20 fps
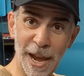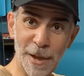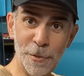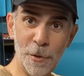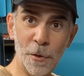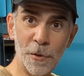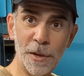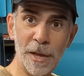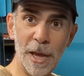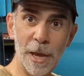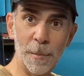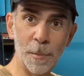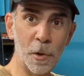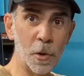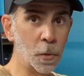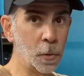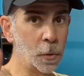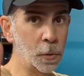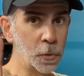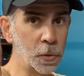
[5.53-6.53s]
Hey there,
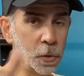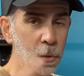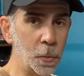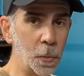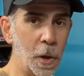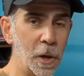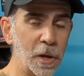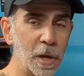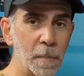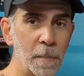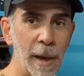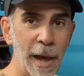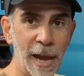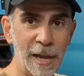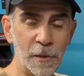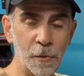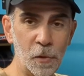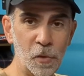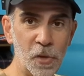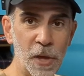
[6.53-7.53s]
game gurus. Welcome
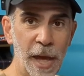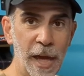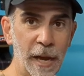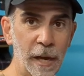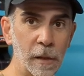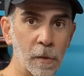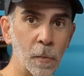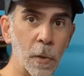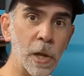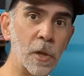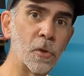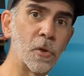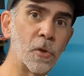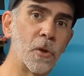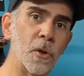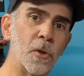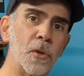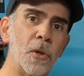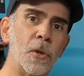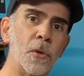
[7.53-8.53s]
back to the channel. Well,
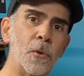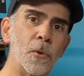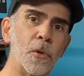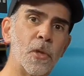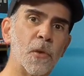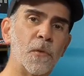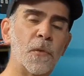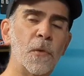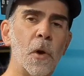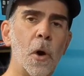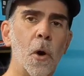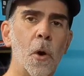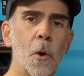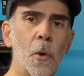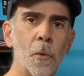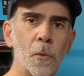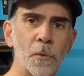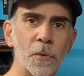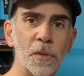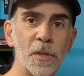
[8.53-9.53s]
it's good news if you
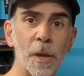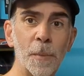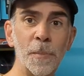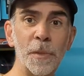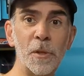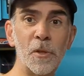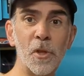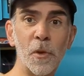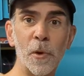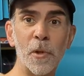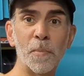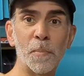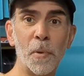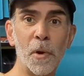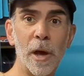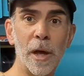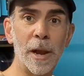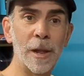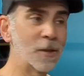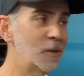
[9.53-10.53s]
own some of the G R S
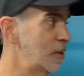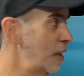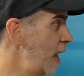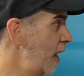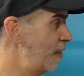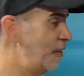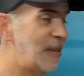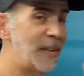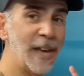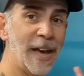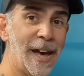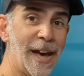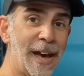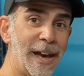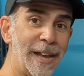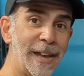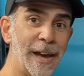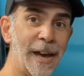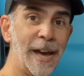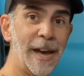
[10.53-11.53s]
products and the
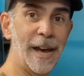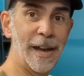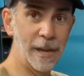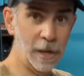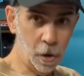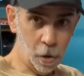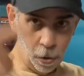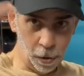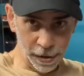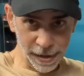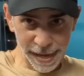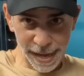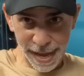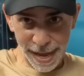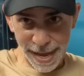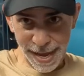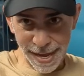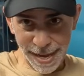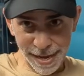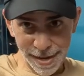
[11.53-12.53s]

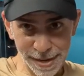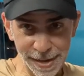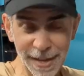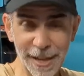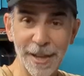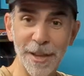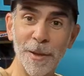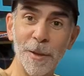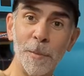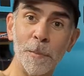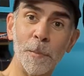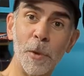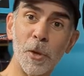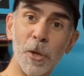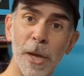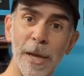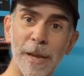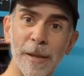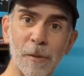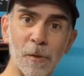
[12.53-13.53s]
iiRcade
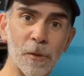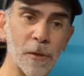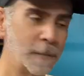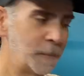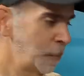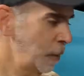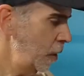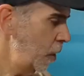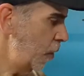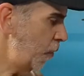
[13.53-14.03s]
machines.